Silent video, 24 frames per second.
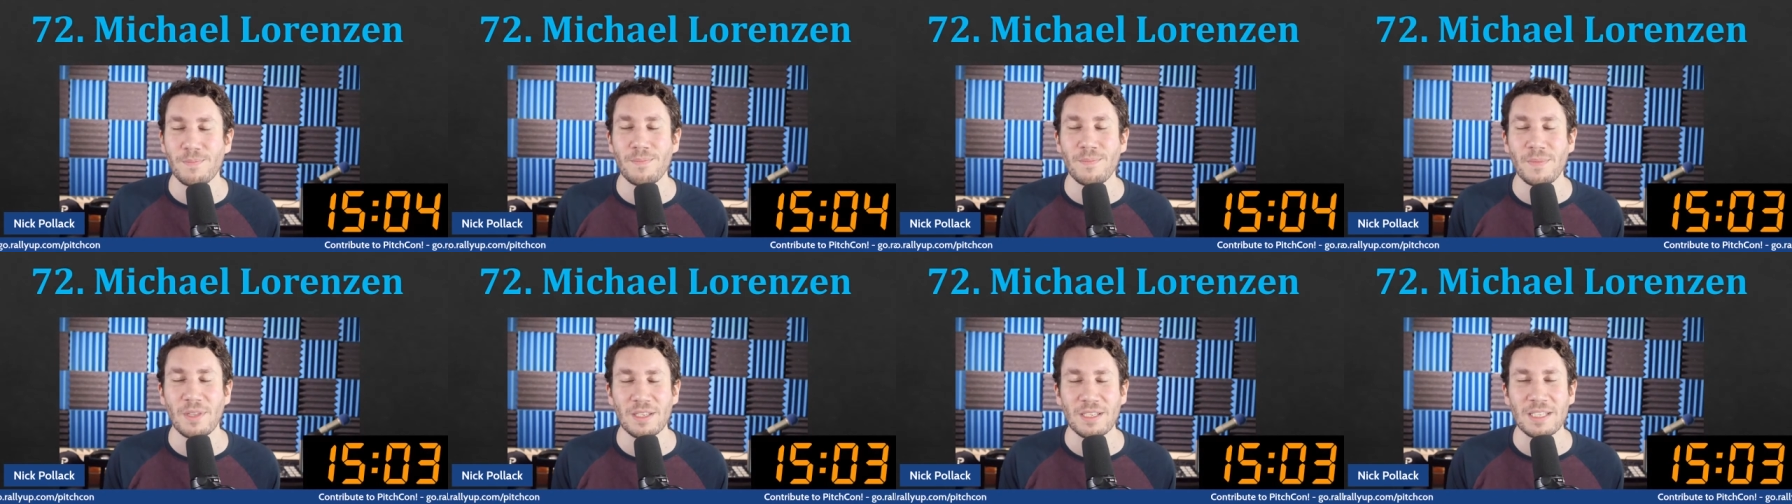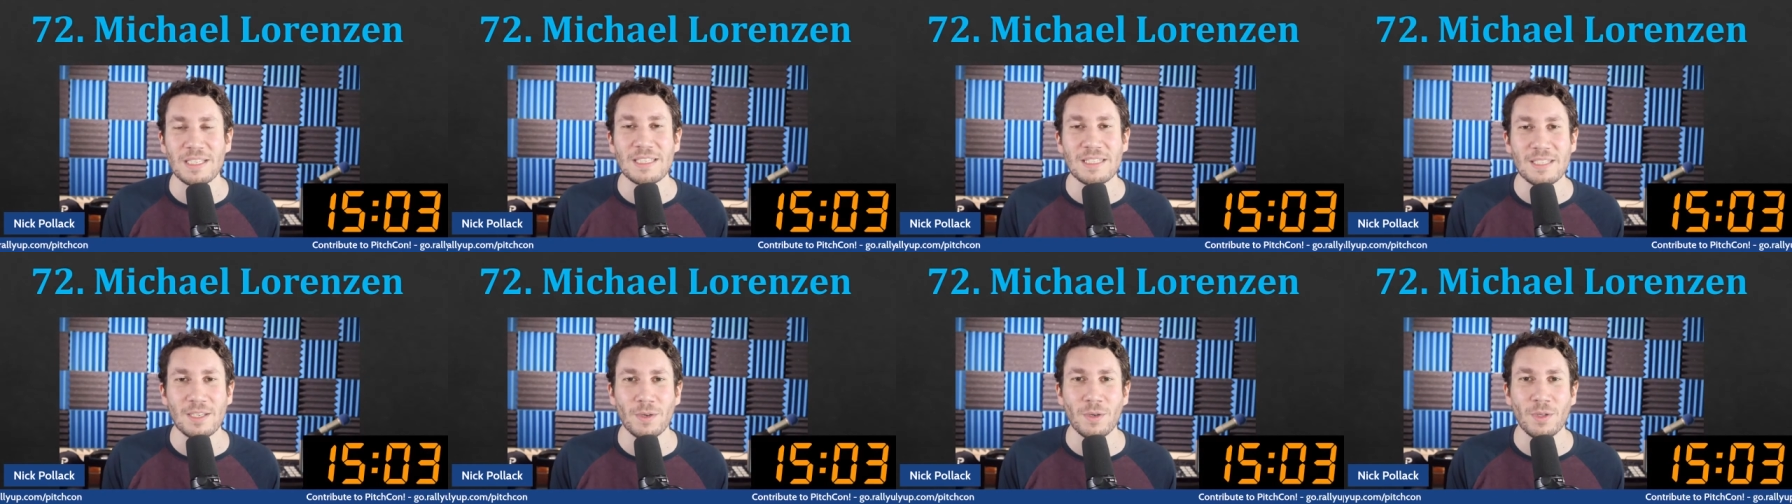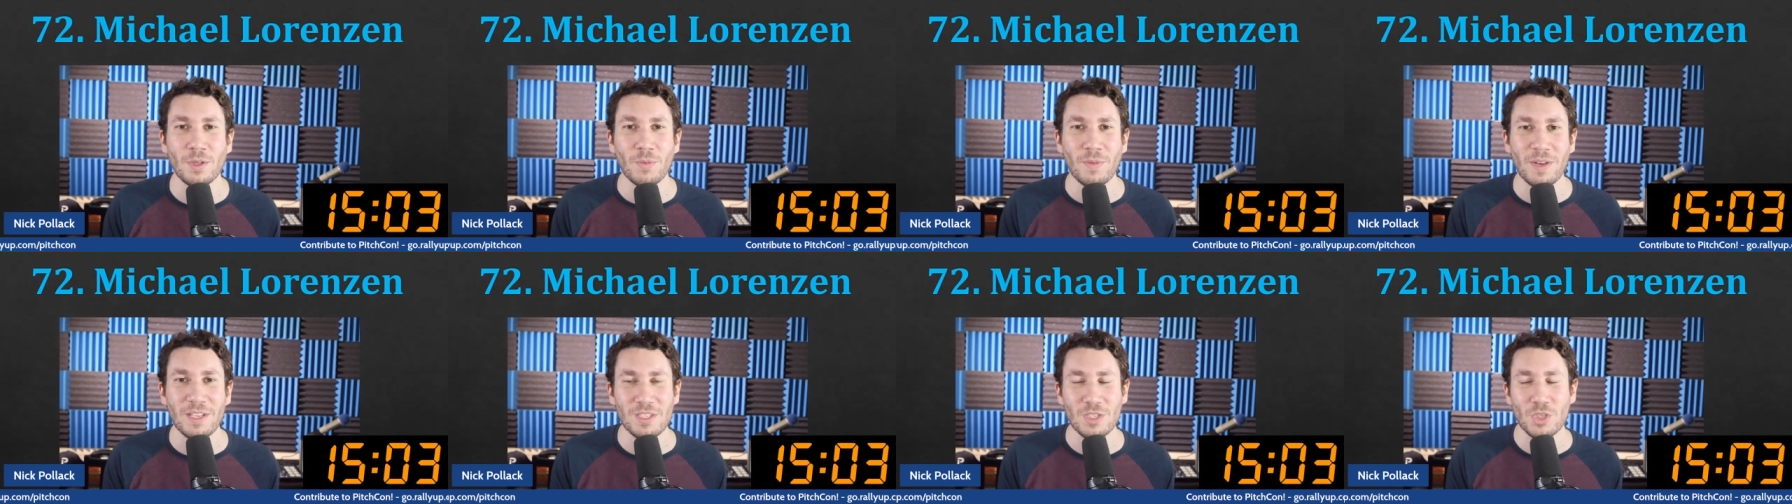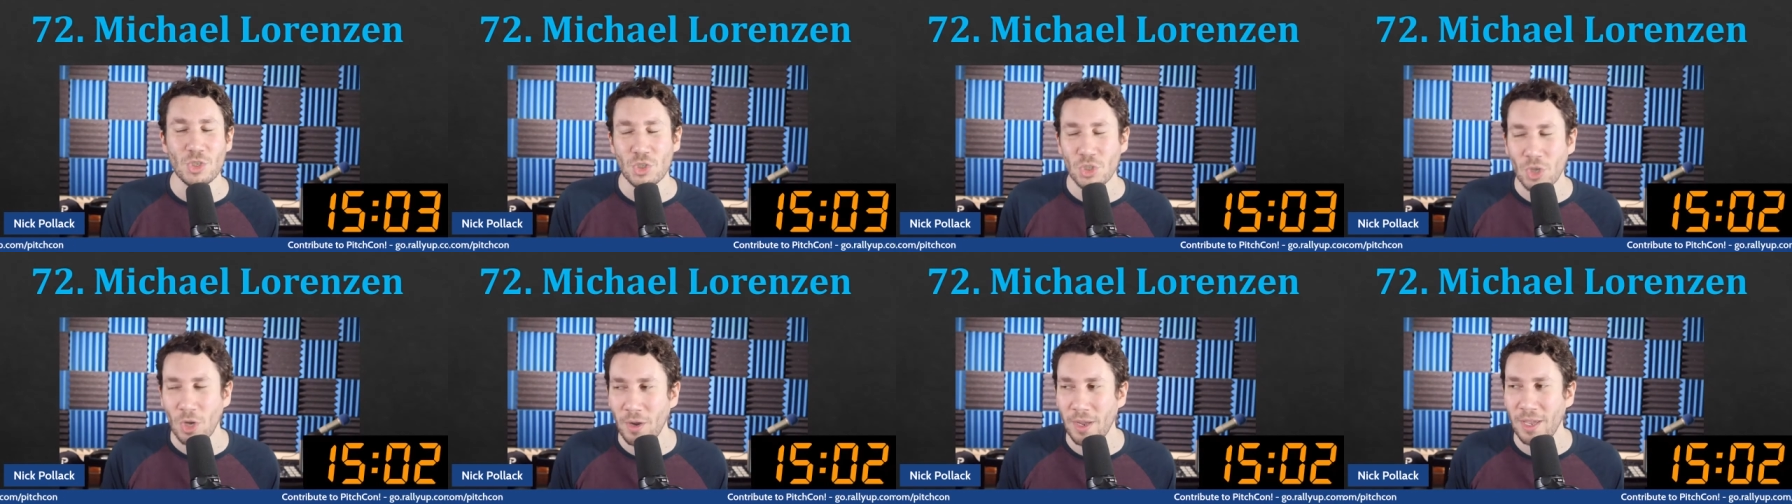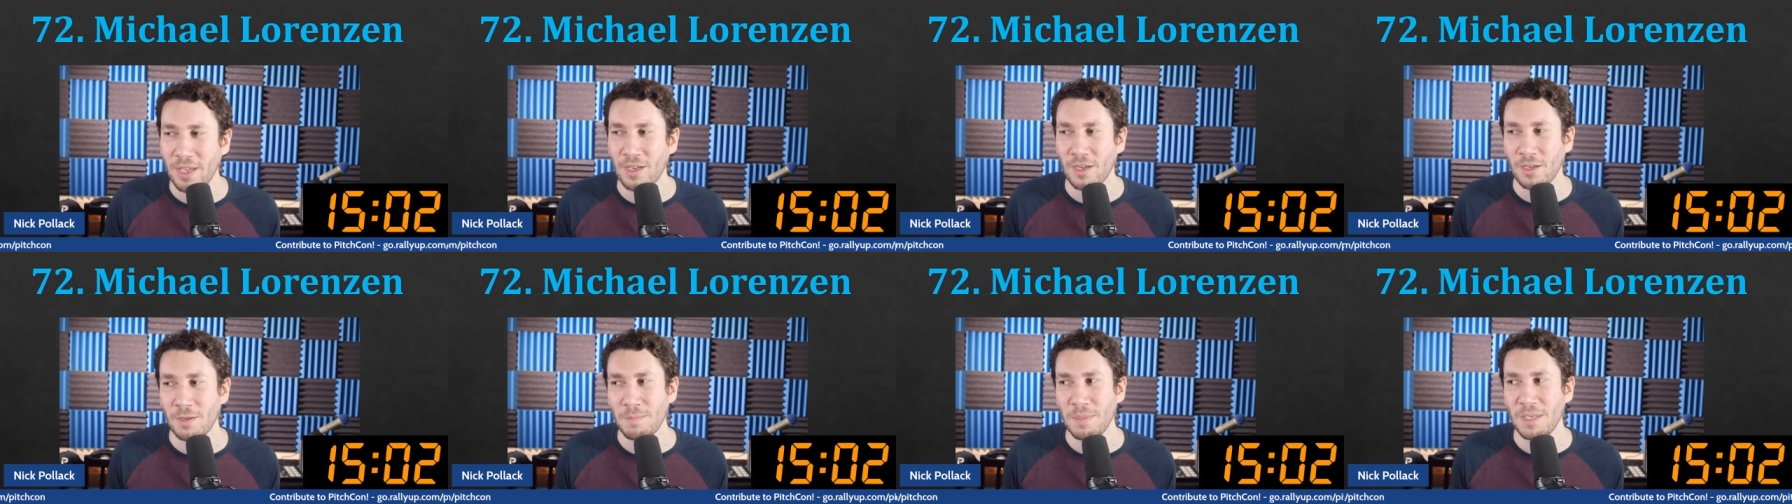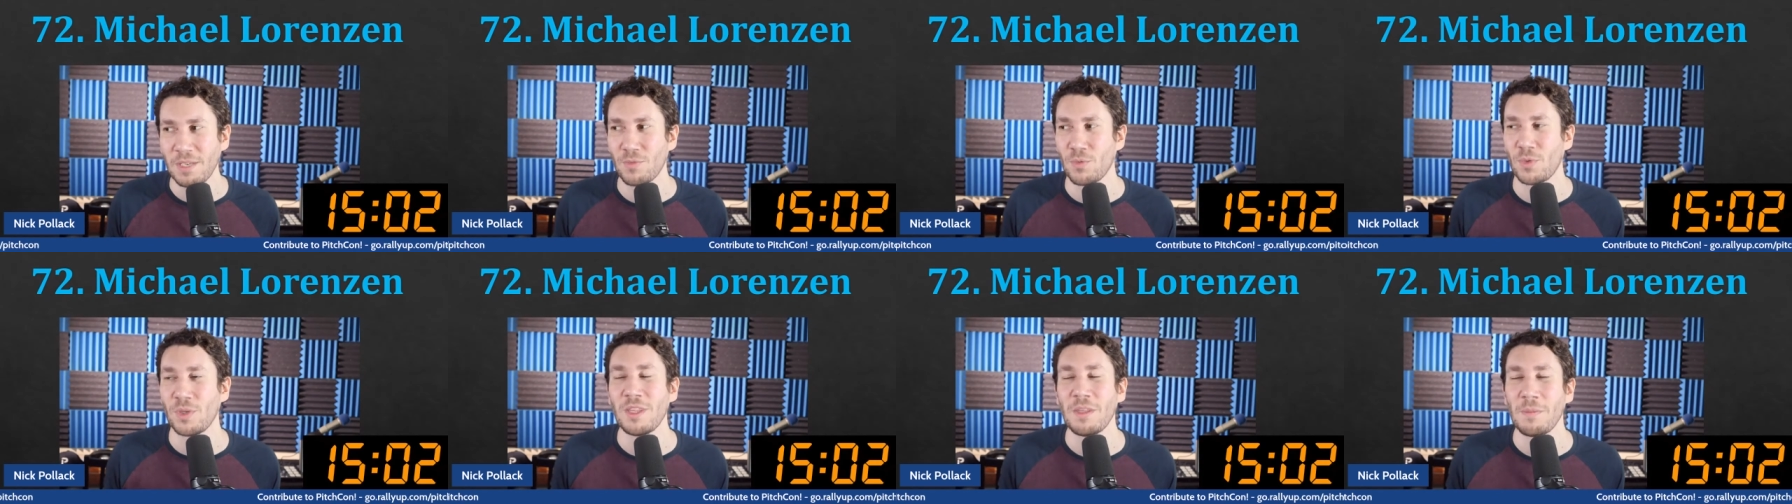considering Lorenzen. Sure, it could be
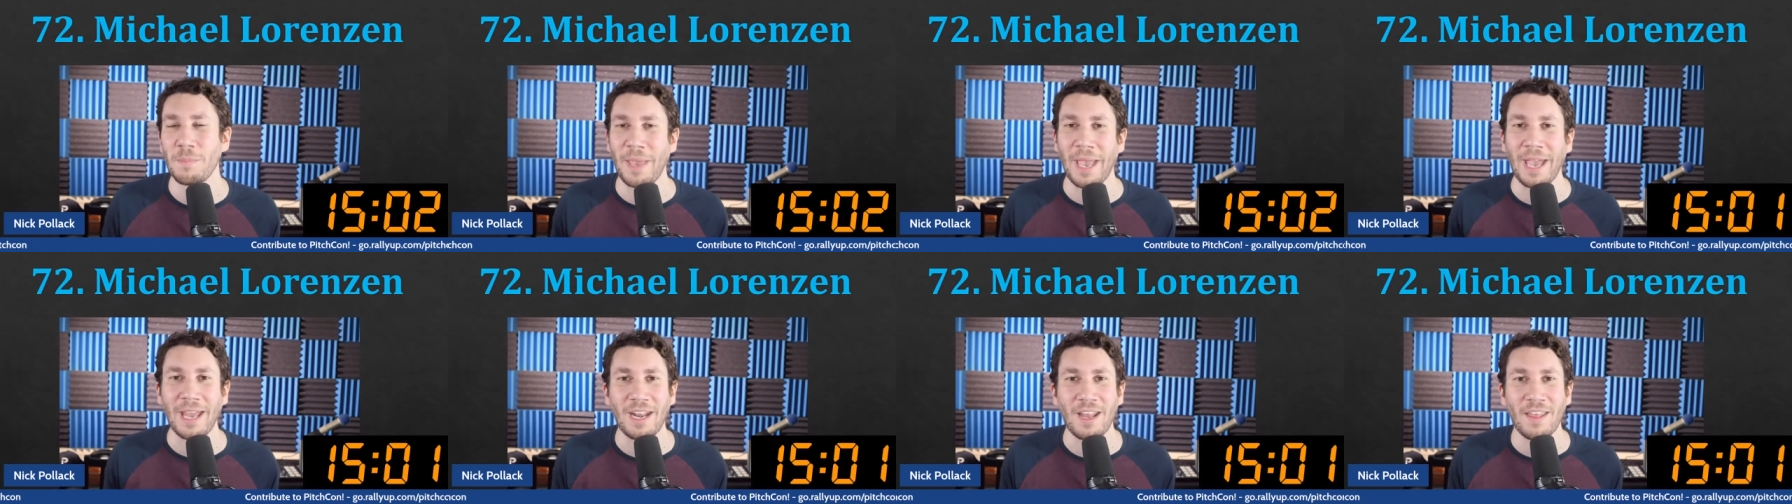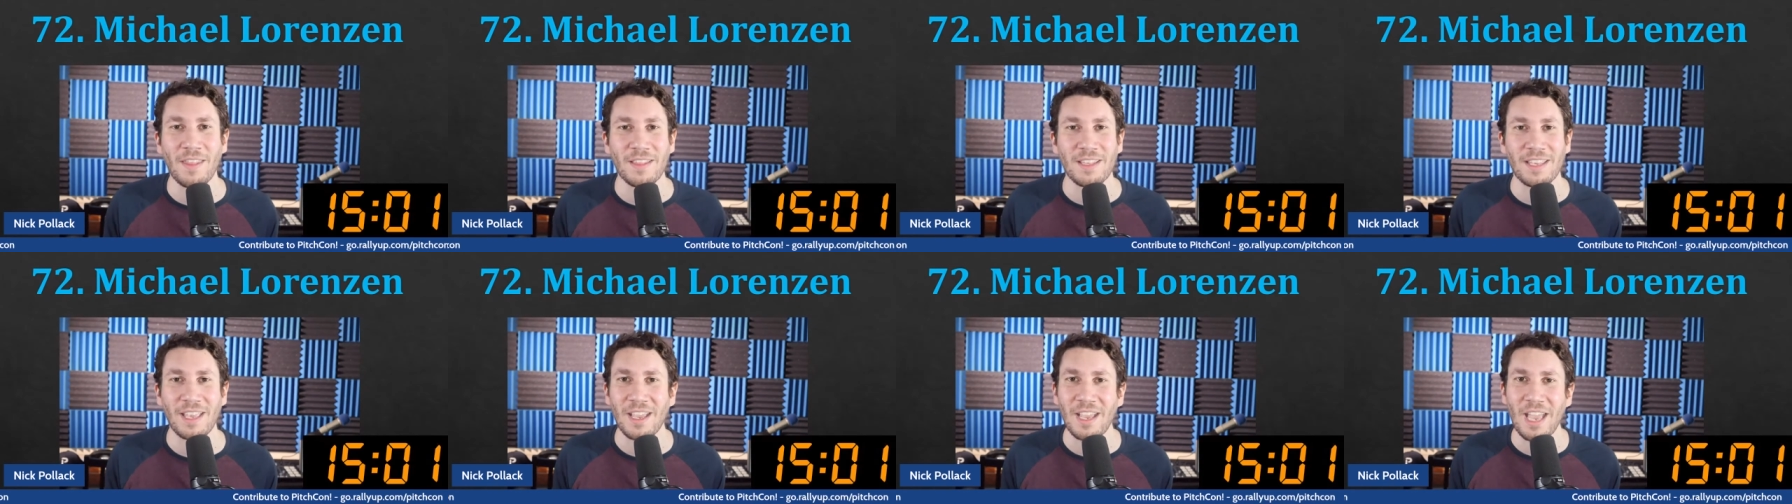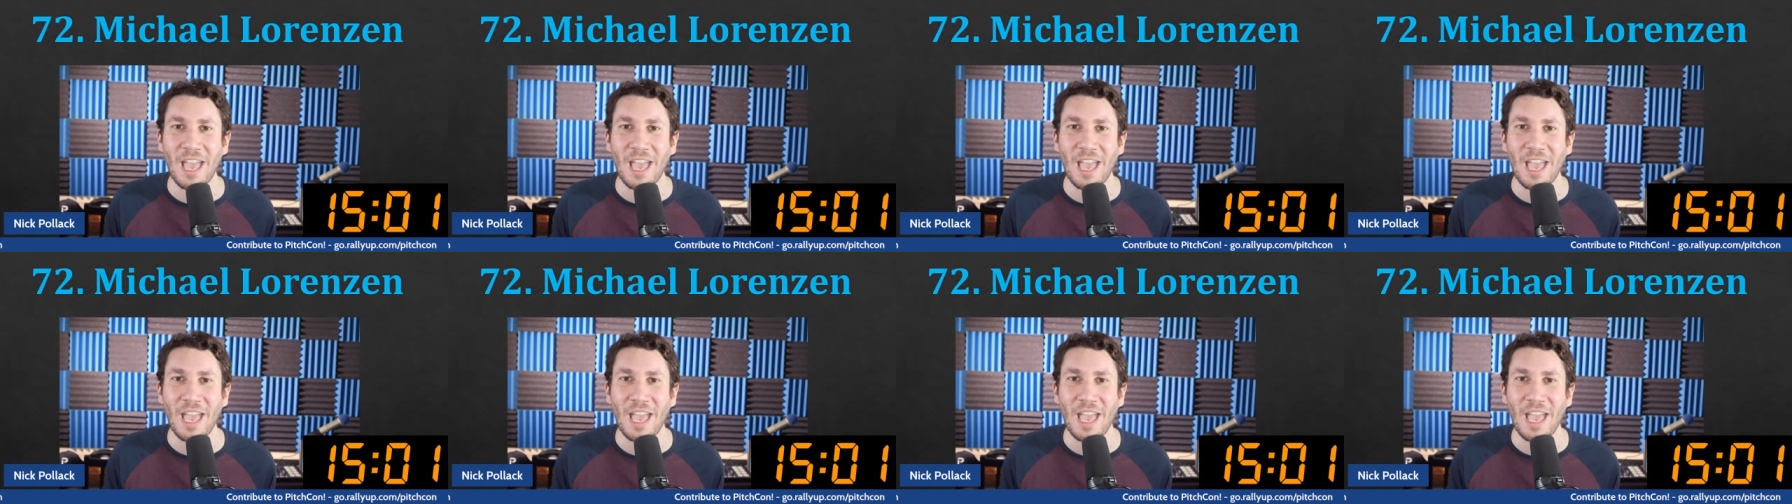really bad out of the gate,